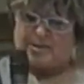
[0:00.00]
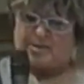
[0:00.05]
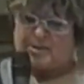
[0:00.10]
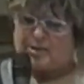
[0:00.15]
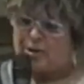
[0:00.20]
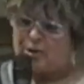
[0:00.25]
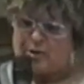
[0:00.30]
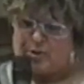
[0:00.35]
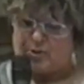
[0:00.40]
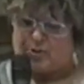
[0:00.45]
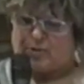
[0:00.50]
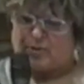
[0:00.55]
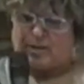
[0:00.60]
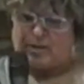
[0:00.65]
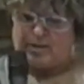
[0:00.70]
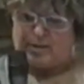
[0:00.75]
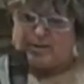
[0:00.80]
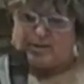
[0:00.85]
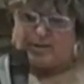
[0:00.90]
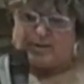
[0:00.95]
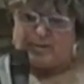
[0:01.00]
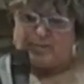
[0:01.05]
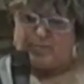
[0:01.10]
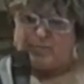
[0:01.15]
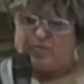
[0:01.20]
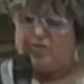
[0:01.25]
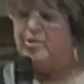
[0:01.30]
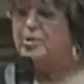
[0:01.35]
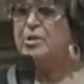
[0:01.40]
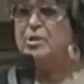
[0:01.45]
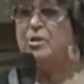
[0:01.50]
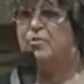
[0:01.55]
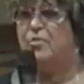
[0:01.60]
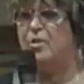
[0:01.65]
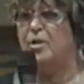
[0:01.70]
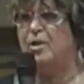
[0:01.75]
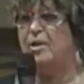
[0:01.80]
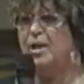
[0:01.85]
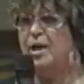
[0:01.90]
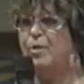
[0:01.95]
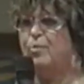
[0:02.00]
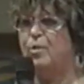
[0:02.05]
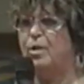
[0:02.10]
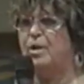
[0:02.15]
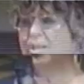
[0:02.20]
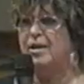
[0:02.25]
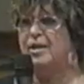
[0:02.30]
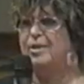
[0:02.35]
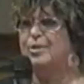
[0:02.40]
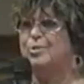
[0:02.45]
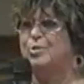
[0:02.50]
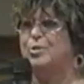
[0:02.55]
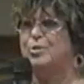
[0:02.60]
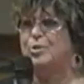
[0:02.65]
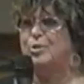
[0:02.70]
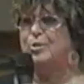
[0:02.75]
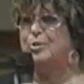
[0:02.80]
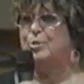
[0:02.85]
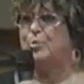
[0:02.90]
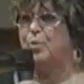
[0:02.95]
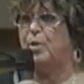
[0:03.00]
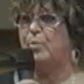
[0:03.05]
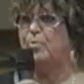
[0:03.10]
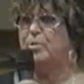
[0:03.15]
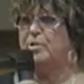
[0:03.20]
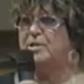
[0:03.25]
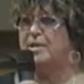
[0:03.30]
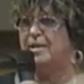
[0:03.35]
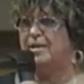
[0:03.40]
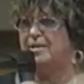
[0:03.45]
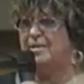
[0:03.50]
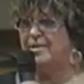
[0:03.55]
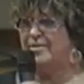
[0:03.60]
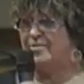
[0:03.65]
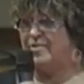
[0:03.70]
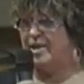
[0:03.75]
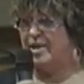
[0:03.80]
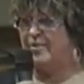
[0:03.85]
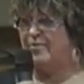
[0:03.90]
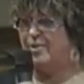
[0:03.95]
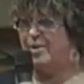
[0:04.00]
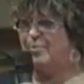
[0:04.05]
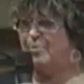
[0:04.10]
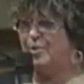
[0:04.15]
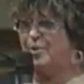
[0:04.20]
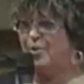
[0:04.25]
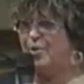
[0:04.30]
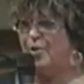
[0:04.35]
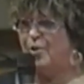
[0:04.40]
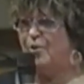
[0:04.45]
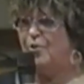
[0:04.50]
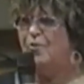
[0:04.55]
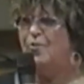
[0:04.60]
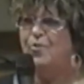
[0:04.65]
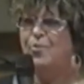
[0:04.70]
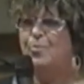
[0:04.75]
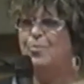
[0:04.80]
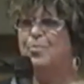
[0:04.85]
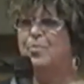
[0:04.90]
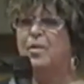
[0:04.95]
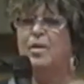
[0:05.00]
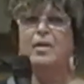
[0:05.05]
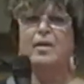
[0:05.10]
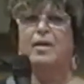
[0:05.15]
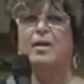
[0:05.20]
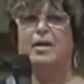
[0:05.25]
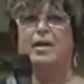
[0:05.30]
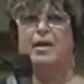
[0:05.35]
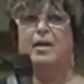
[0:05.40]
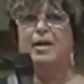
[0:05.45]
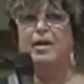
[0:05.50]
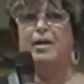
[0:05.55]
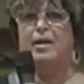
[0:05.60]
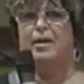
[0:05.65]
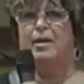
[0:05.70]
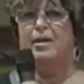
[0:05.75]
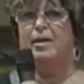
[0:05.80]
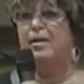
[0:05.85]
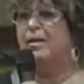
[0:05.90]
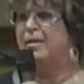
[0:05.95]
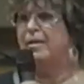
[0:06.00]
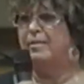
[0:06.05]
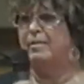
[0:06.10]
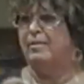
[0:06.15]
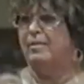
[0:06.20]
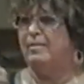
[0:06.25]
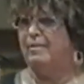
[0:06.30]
So first of all, I want to introduce Representative Dave Upthegrove, and